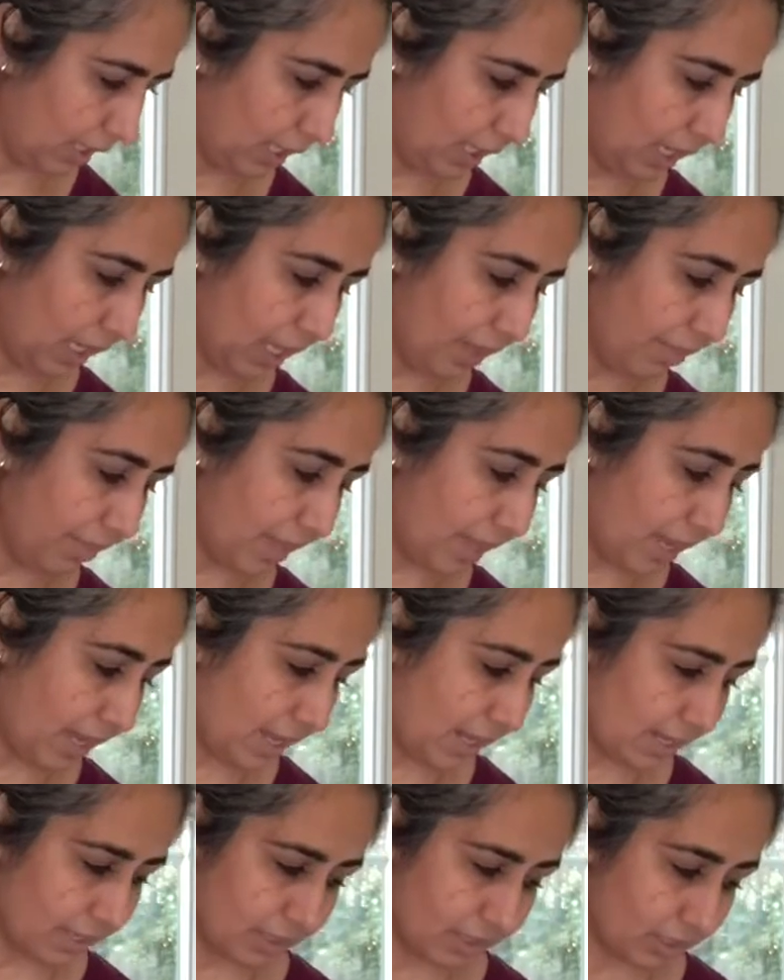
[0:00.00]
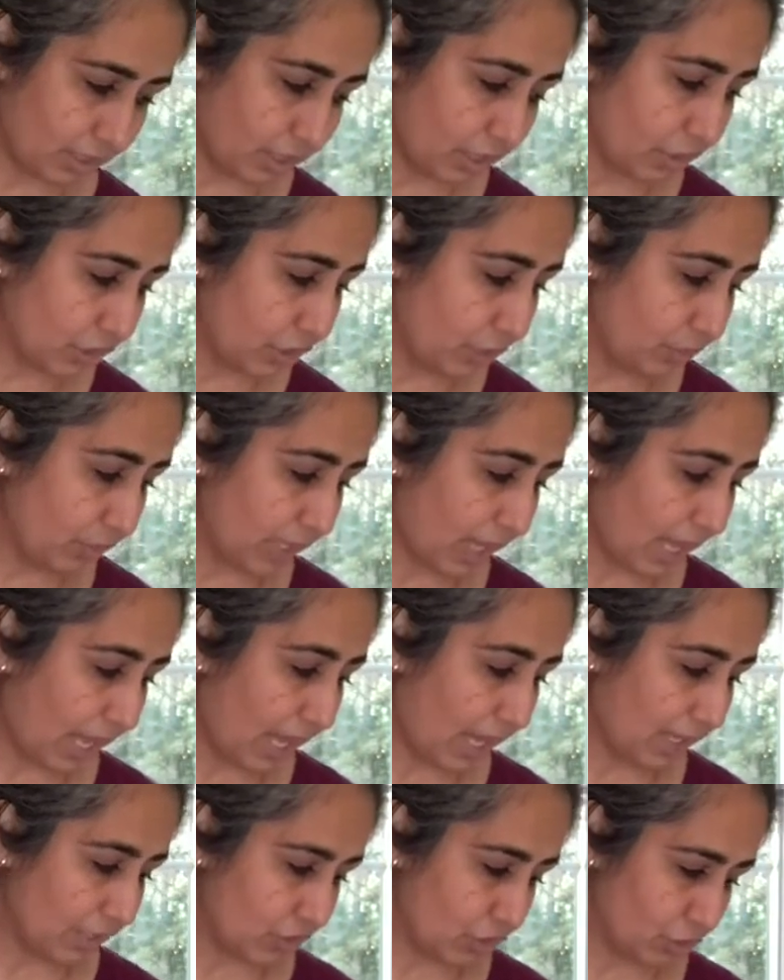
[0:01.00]
And then you would
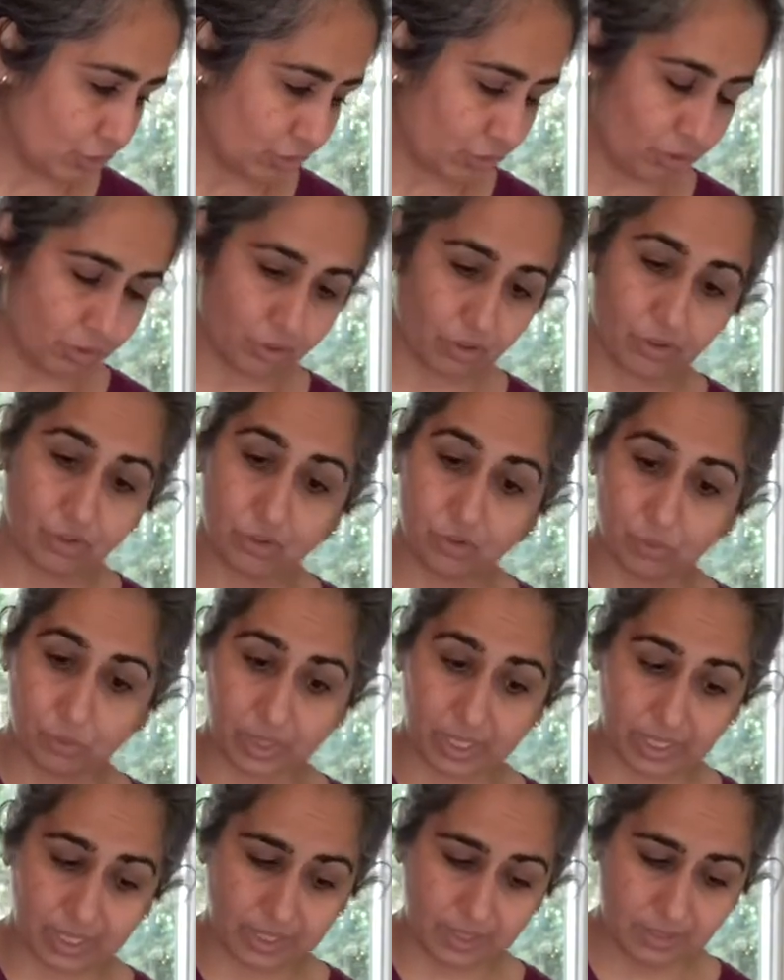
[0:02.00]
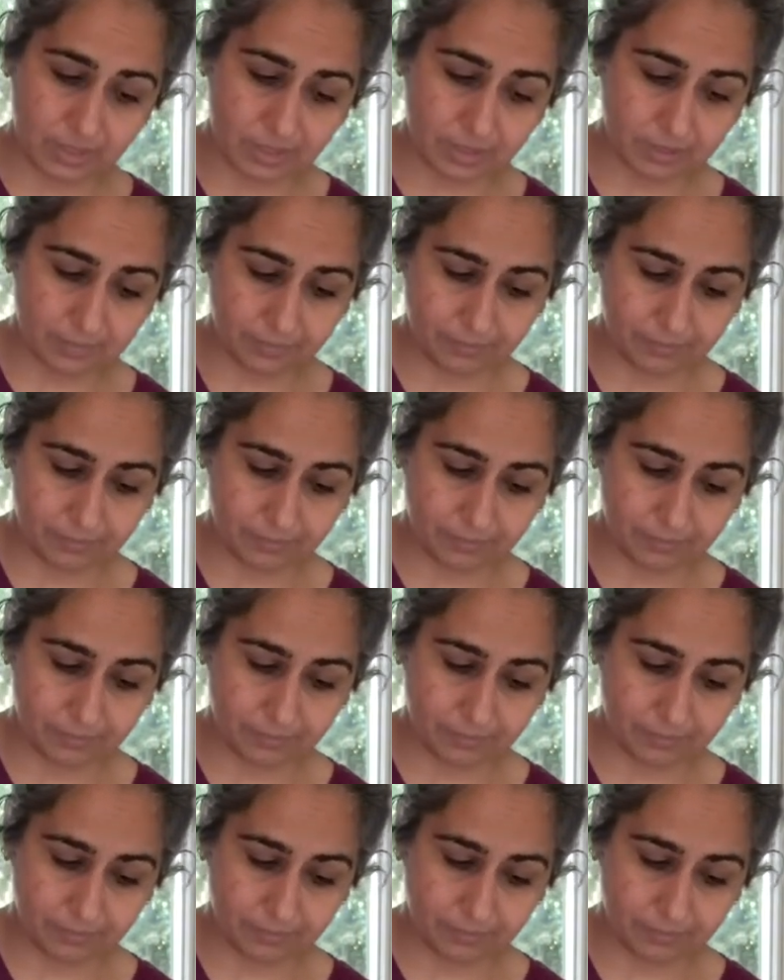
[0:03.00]
add your greens.